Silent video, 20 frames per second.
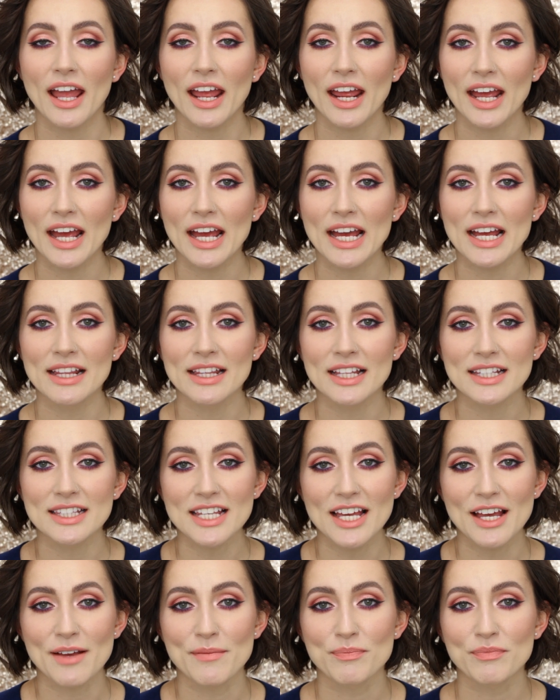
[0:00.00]
And that's
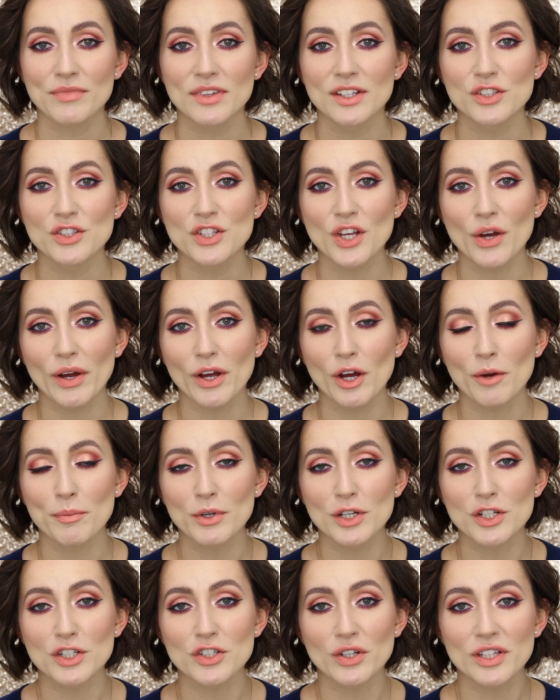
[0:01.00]
it. So I hope
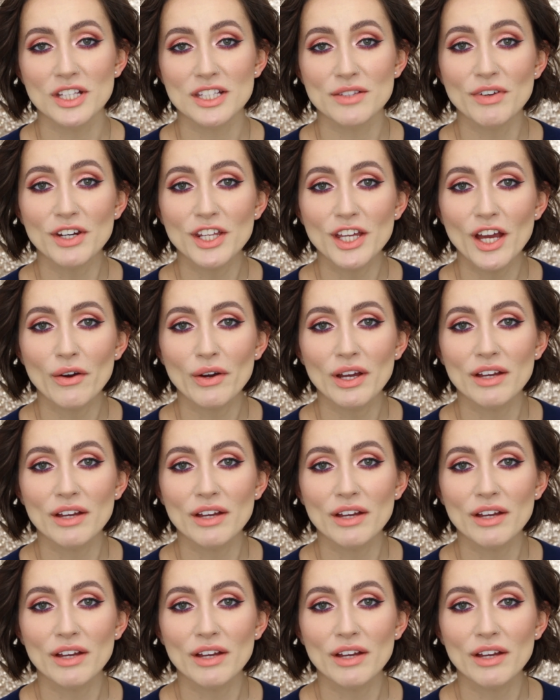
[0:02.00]
you enjoyed this video.